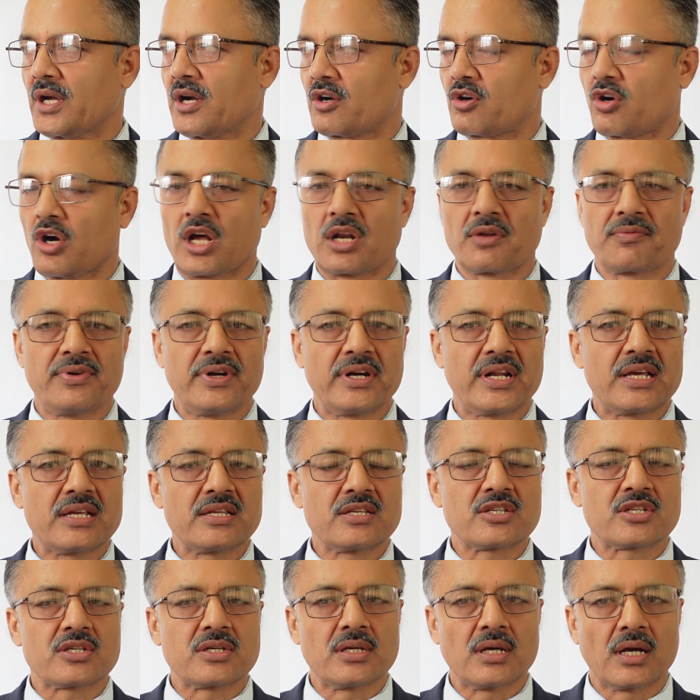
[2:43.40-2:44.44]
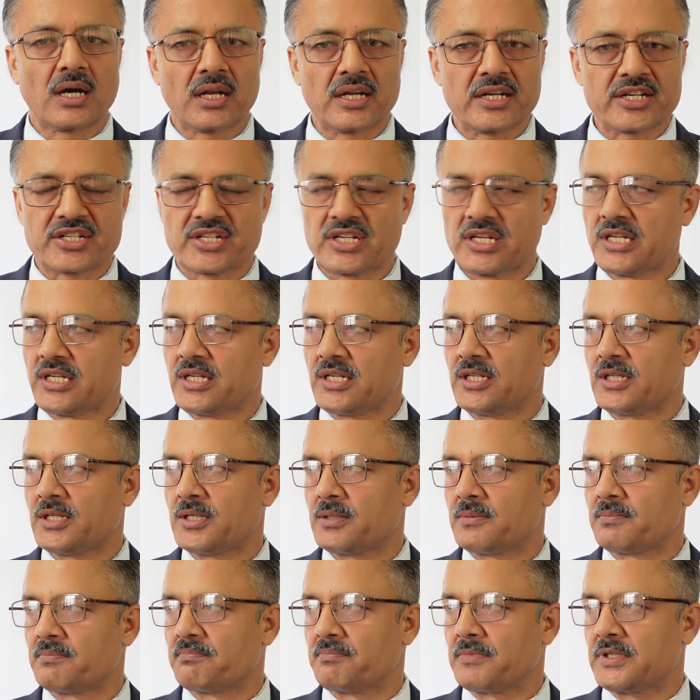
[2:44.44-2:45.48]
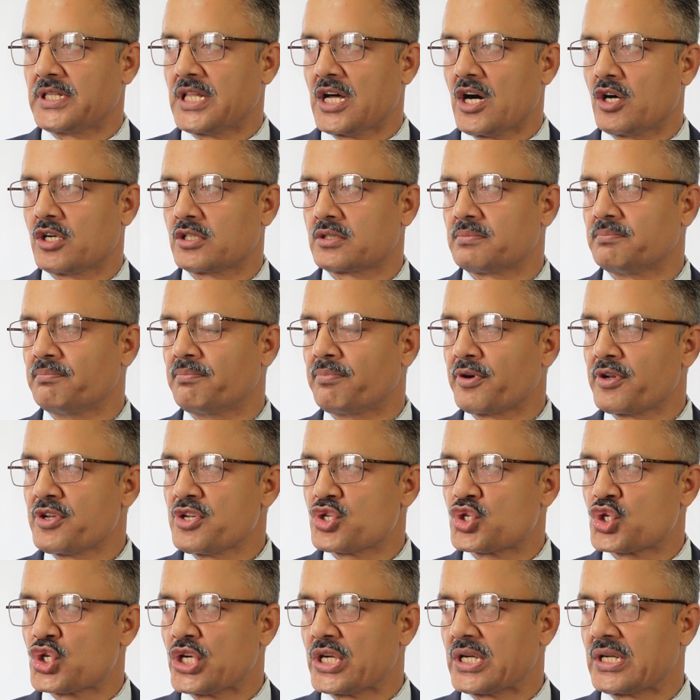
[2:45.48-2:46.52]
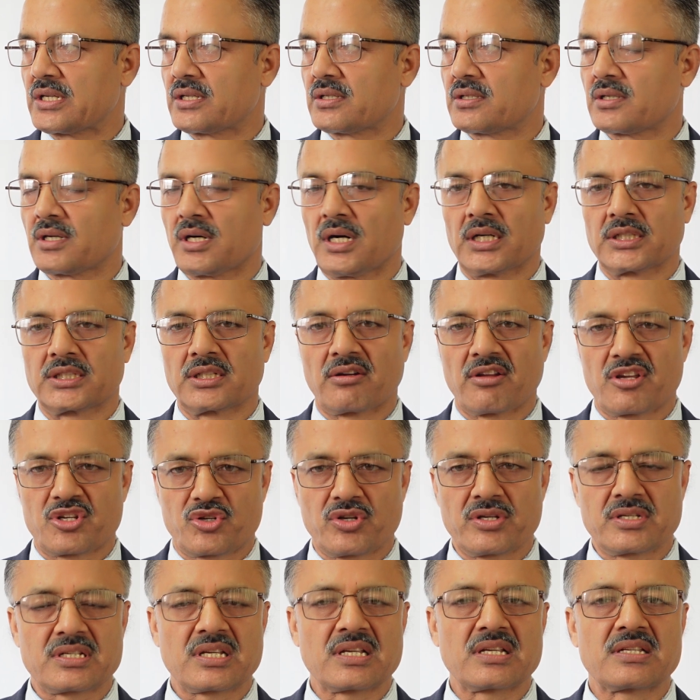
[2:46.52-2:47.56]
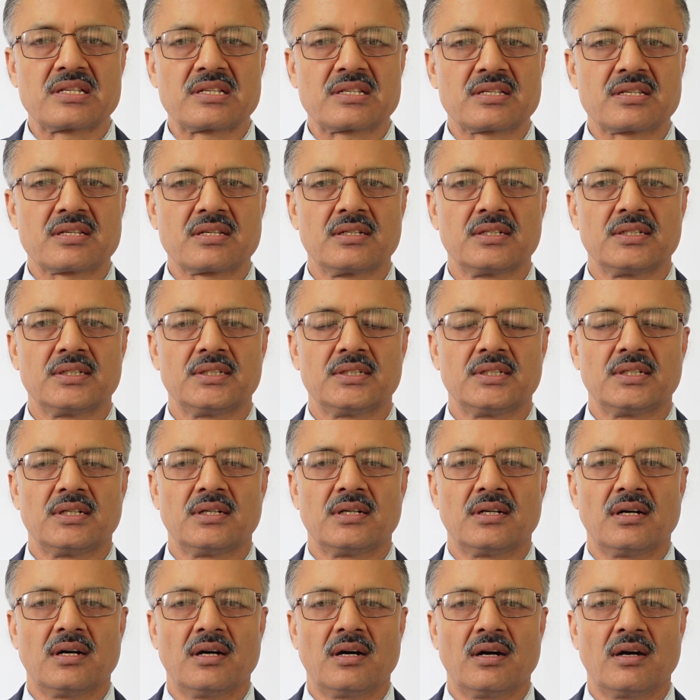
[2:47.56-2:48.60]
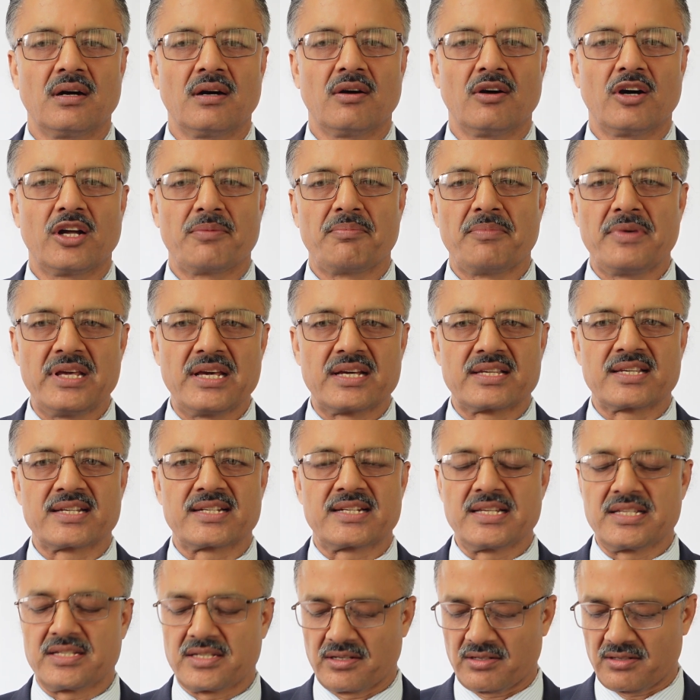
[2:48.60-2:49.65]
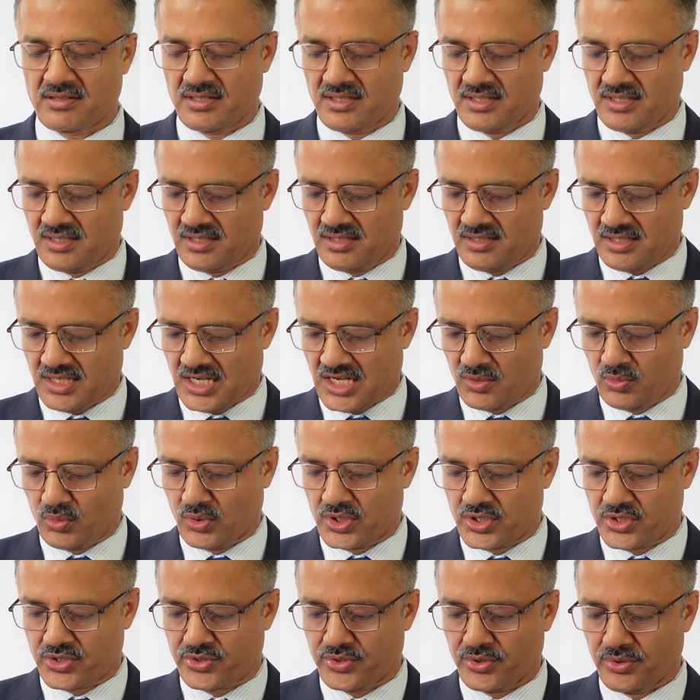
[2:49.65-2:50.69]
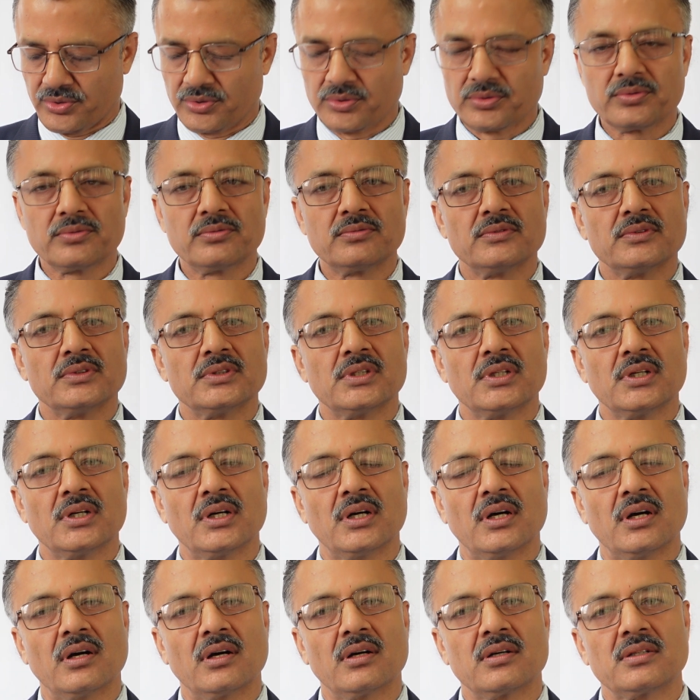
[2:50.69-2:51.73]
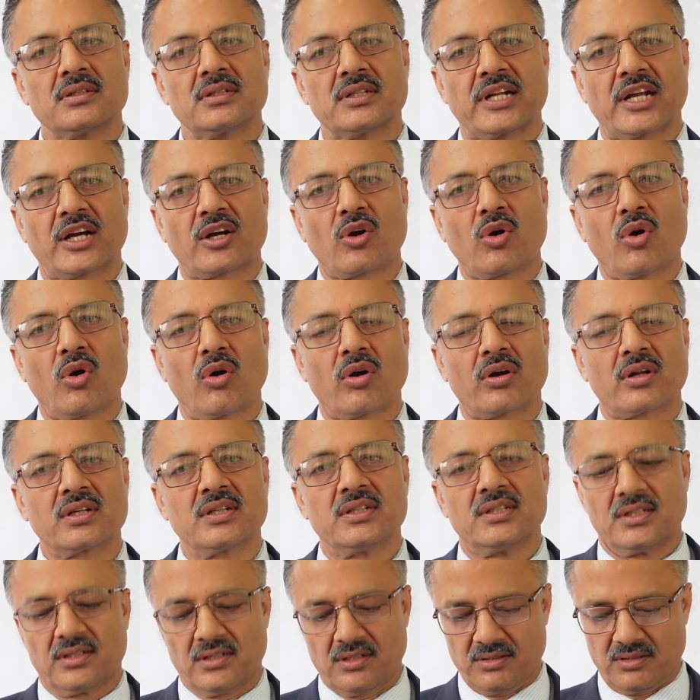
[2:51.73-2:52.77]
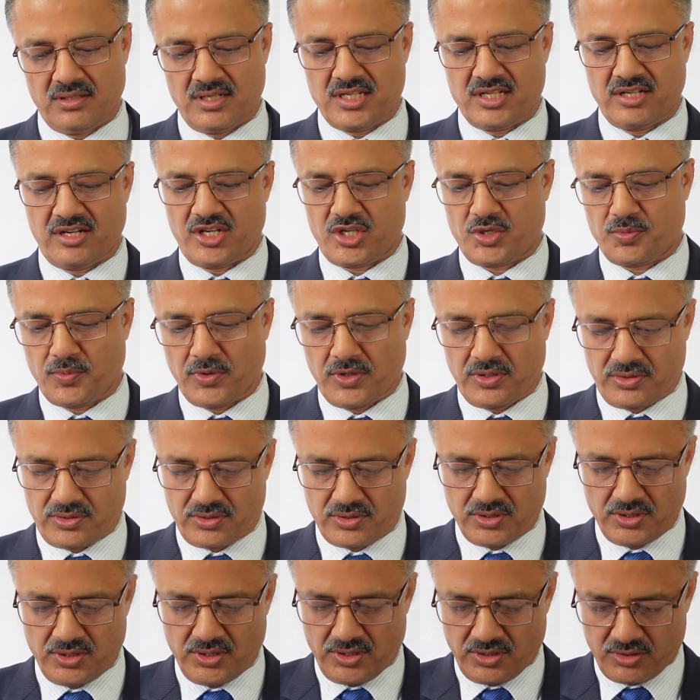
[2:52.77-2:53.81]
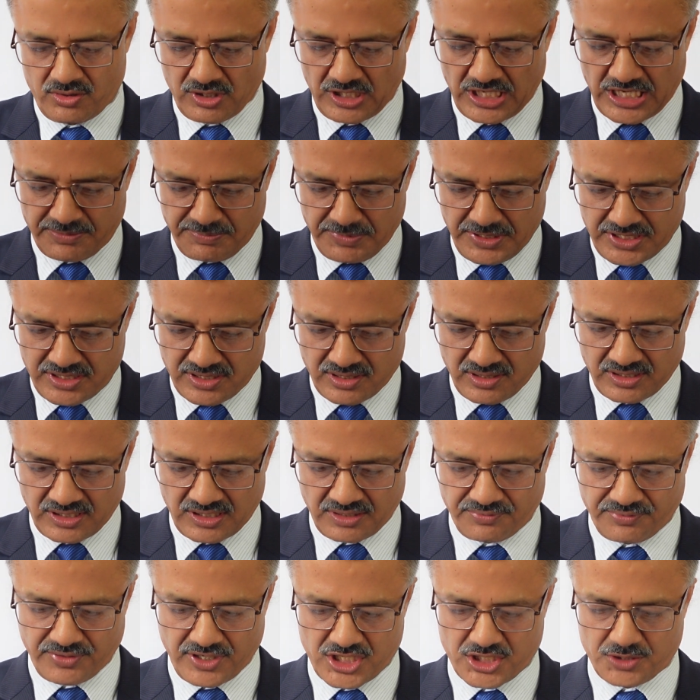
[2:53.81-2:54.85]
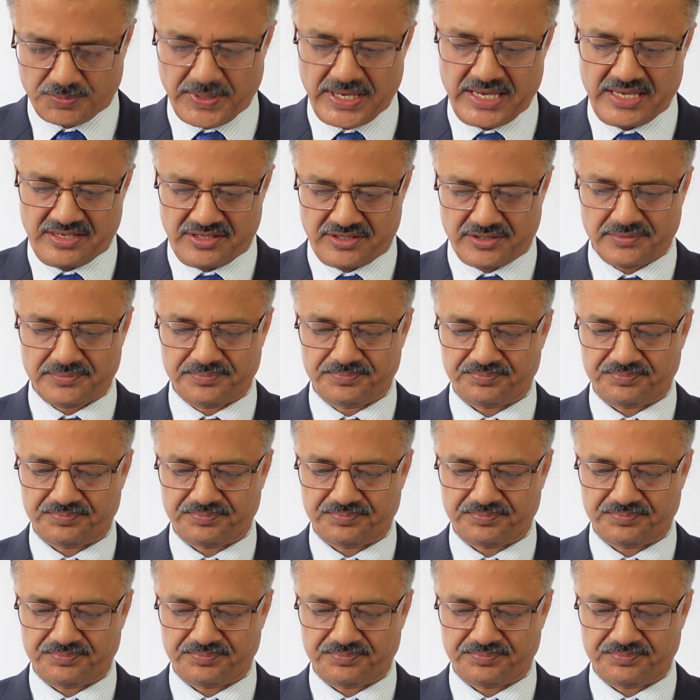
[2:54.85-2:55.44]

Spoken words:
confidentiality, without breaching other restrictions on me as a teacher. I want to record this response. So let me turn the first page.